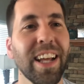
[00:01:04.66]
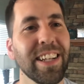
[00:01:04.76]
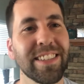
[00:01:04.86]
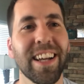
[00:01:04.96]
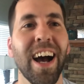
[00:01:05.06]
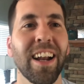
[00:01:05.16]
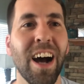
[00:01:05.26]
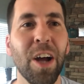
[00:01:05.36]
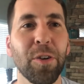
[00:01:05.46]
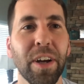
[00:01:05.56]
and it's God
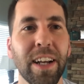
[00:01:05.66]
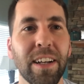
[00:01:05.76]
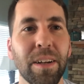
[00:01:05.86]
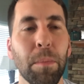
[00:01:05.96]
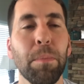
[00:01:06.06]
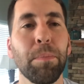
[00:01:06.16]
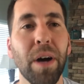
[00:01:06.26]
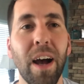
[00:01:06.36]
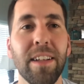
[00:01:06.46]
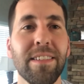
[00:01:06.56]
honoring,
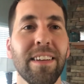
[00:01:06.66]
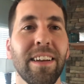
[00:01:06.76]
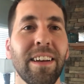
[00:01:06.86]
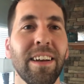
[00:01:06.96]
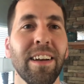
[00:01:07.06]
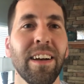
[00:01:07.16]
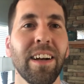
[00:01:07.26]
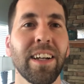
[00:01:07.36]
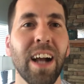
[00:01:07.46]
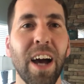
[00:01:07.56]
but
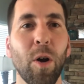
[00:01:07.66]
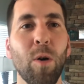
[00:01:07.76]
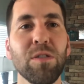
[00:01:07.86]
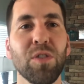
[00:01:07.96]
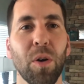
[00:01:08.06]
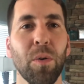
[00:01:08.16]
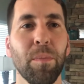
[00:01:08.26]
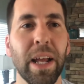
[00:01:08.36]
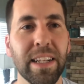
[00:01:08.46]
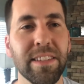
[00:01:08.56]
God also
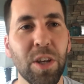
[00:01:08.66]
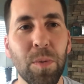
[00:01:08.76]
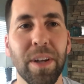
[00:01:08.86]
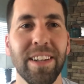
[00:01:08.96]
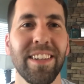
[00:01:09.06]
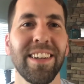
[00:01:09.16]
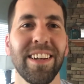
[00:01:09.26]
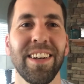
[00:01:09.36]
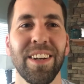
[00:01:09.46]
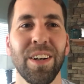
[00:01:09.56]
made us human.
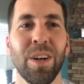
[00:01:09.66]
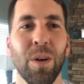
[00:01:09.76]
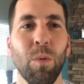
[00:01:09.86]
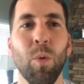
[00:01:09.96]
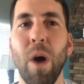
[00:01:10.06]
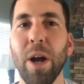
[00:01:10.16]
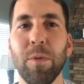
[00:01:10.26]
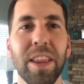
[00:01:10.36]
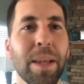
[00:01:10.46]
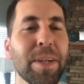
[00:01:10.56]
We're wired
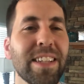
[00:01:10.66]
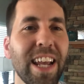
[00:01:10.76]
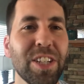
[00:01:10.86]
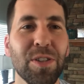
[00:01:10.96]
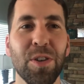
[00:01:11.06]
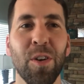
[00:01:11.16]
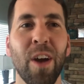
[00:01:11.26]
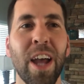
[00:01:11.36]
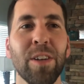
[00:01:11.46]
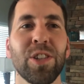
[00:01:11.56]
with limitations on our
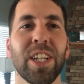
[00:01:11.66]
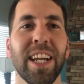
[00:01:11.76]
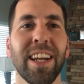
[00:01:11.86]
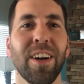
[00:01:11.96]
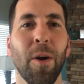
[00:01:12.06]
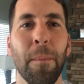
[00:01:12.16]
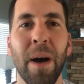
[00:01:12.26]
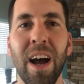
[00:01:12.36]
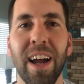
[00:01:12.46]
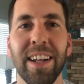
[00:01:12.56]
energy, our
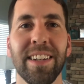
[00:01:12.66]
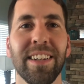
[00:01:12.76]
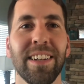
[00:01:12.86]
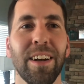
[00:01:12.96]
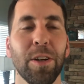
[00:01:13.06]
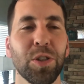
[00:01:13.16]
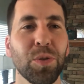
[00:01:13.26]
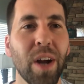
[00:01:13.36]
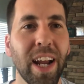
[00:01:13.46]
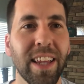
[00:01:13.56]
mind, our
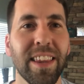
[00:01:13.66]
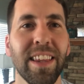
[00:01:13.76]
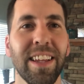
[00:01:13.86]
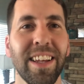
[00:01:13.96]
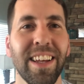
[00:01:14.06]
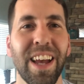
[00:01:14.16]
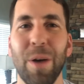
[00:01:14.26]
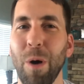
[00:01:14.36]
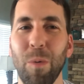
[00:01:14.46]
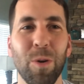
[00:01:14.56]
strength.
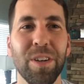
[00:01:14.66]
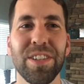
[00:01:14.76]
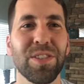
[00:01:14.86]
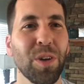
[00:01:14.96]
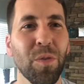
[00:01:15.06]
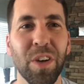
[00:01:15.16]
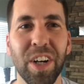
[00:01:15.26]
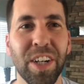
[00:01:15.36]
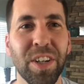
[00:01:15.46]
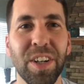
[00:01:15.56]
And while work is so
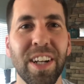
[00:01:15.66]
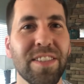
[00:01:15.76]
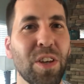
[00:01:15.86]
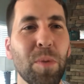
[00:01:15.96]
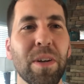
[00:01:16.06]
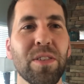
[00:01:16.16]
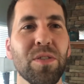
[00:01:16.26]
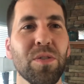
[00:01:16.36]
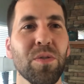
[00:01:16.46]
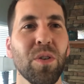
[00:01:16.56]
very good, as
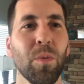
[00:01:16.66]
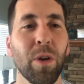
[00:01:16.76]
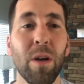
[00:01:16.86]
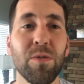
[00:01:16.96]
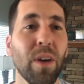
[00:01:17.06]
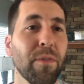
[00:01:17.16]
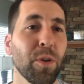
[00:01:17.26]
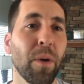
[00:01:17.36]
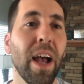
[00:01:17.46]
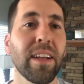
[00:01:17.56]
humans, we also have to
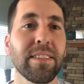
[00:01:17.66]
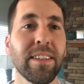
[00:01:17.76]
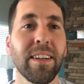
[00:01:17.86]
rest.